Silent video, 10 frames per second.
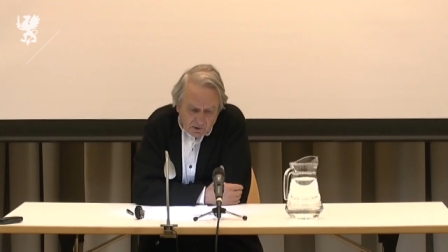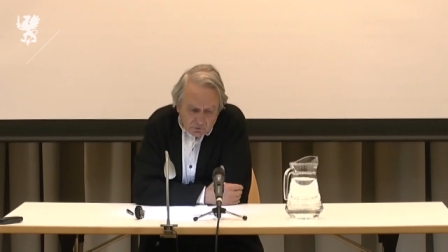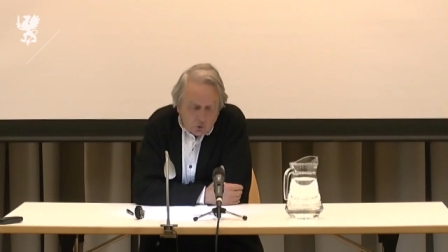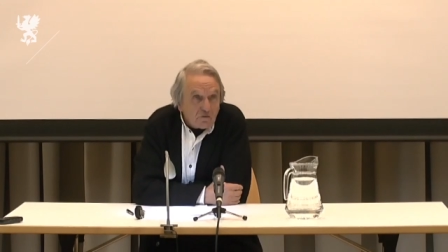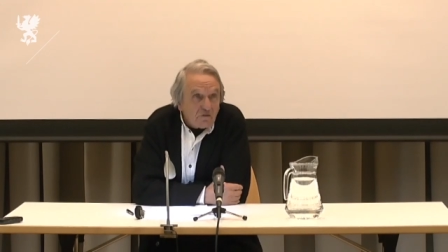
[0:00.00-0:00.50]

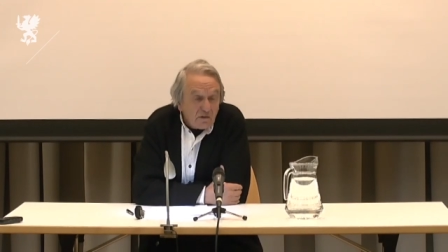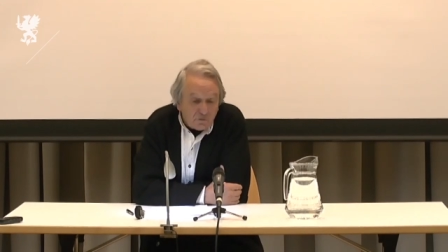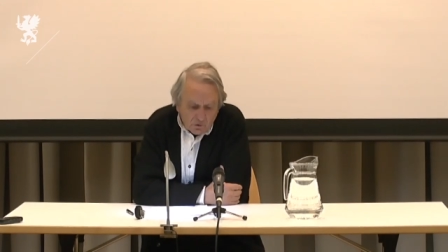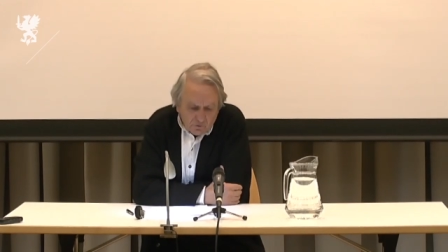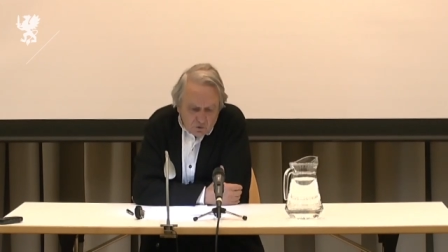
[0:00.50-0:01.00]
to conceive
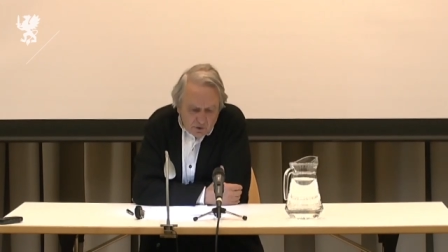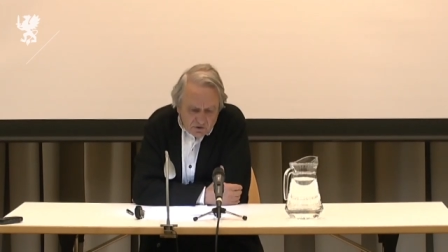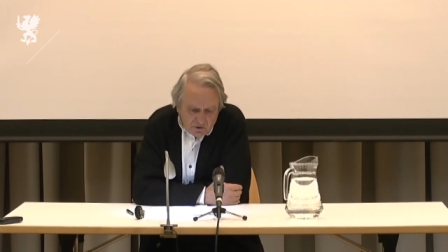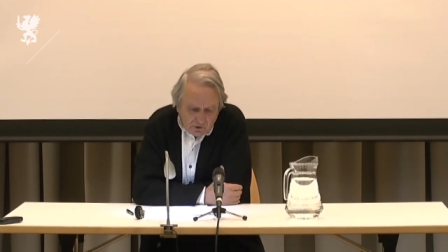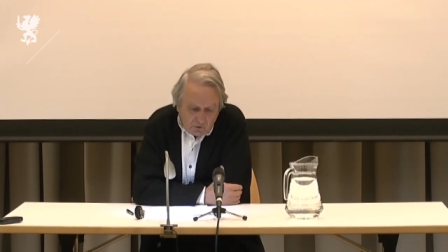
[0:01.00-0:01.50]
the
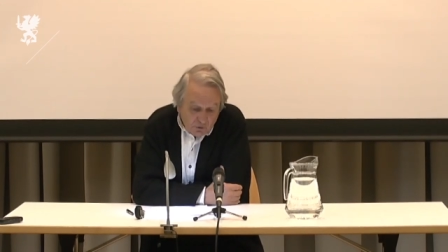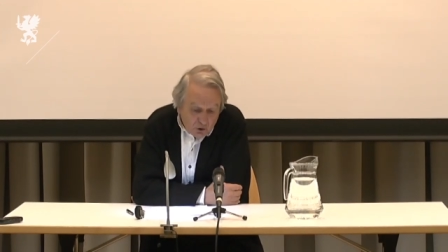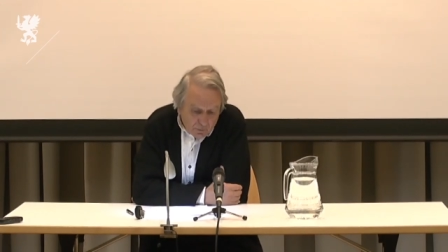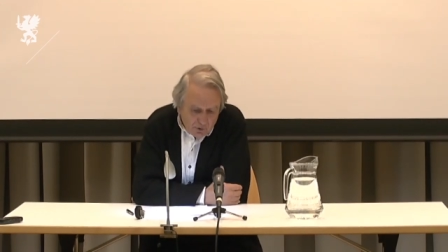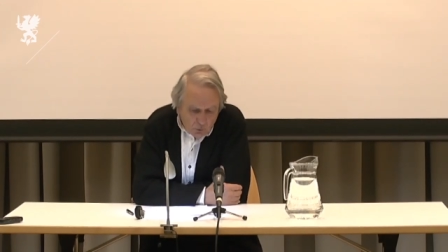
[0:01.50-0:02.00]
construction of a
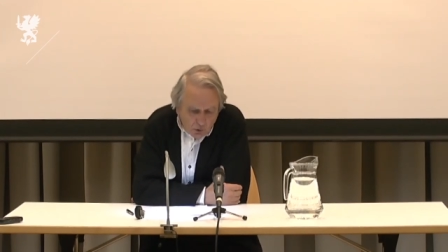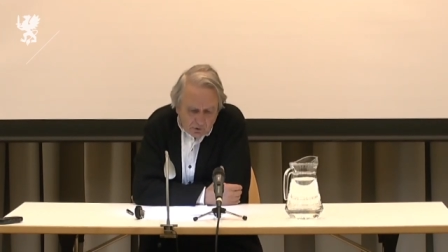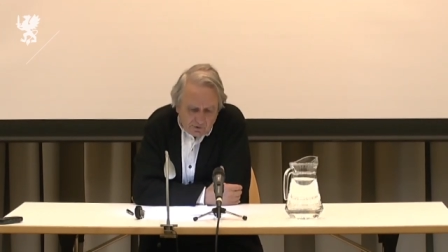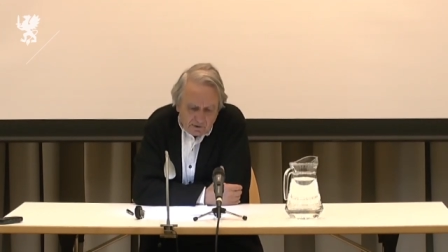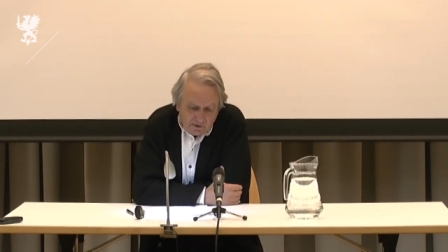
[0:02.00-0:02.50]
common
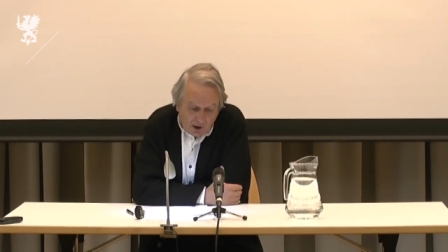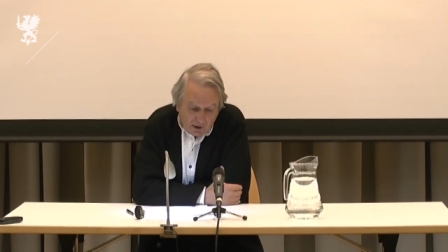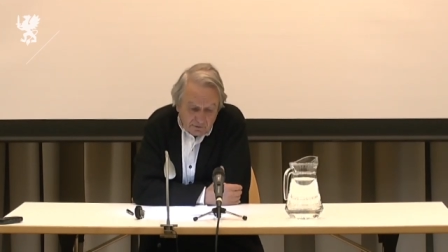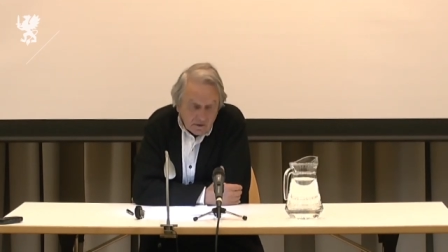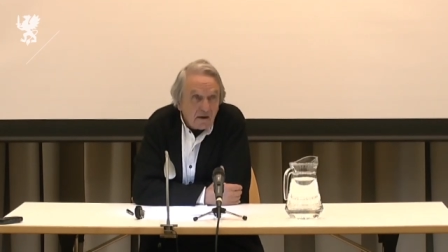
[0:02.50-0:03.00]
world in
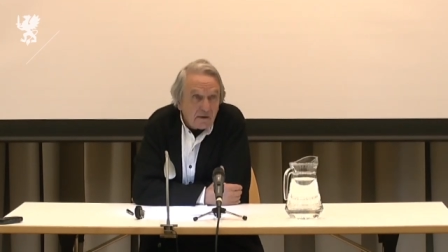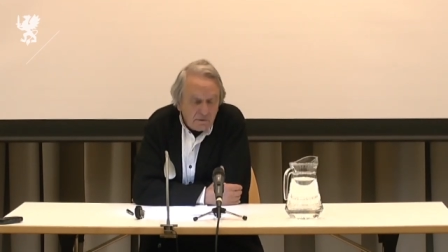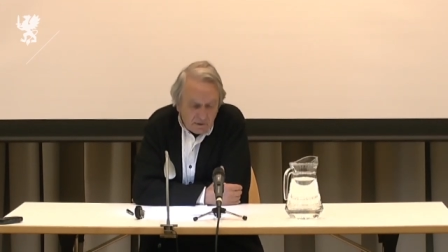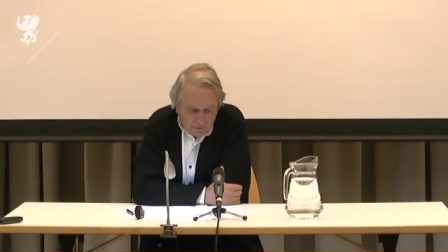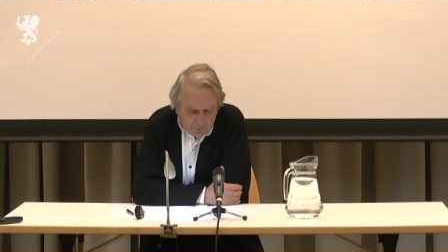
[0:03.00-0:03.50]
art and
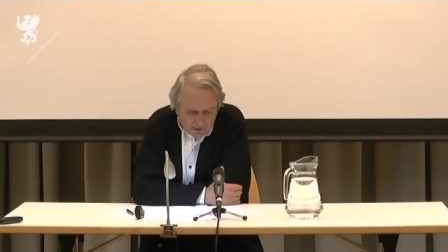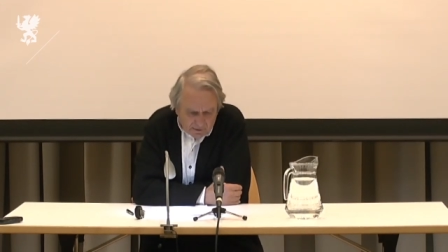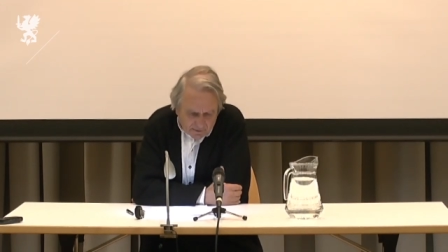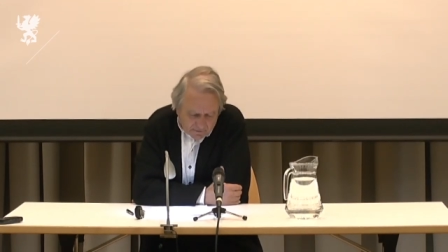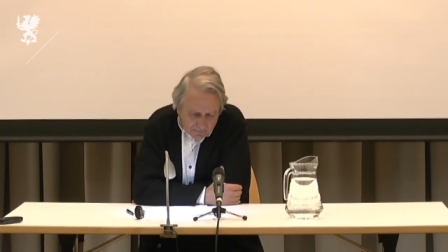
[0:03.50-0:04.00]
in
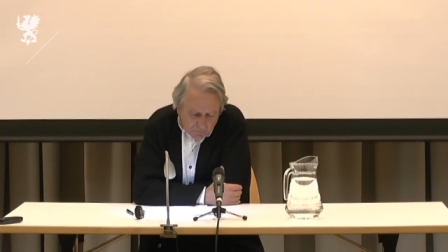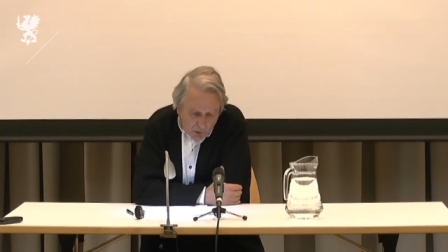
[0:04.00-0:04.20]
politics.